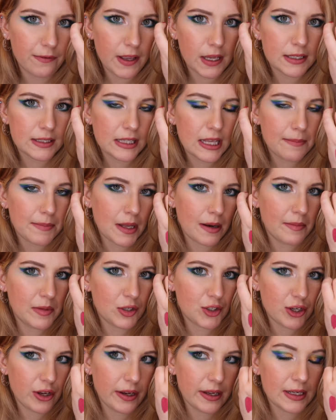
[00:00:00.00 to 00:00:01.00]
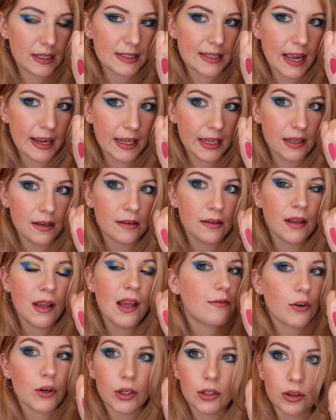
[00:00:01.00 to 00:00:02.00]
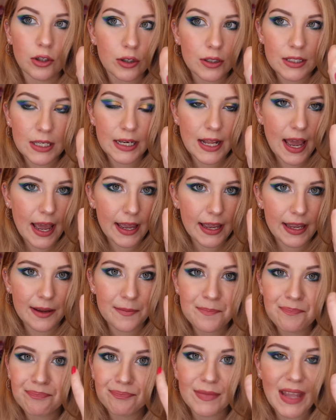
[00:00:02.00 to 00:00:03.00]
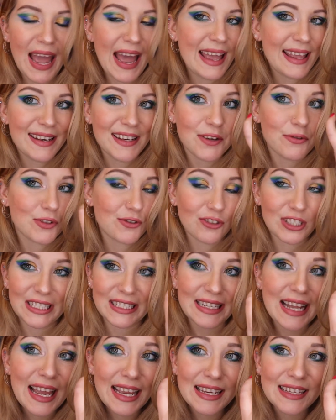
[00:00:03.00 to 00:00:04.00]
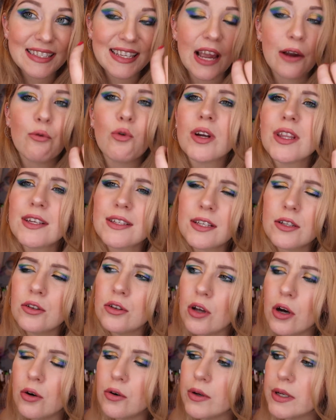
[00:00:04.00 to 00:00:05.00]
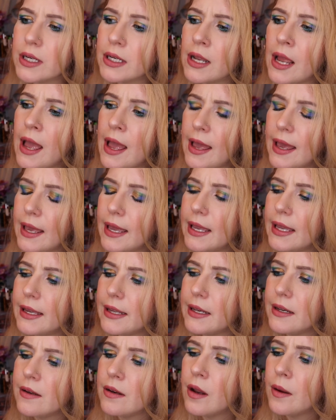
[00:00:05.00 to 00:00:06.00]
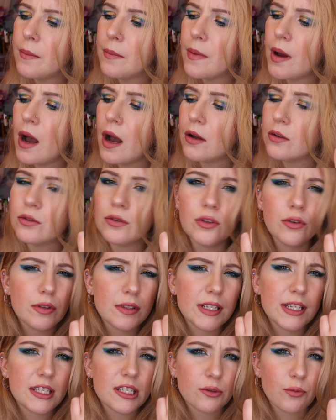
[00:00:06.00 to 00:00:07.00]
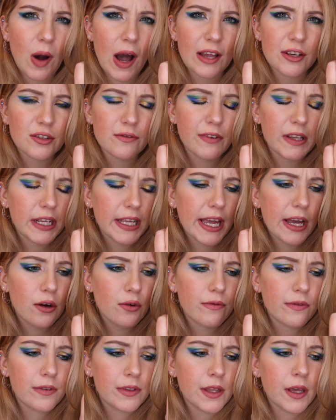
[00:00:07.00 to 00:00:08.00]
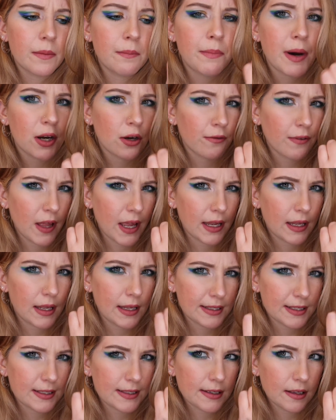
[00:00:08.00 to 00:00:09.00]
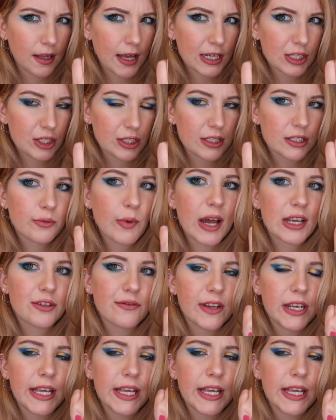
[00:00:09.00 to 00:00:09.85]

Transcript: Face lip that I'm going to show you in a second for a look today, and it was really nice. I wore this alone in a Luxie swatch video, the Butterfly Kisses collection swatch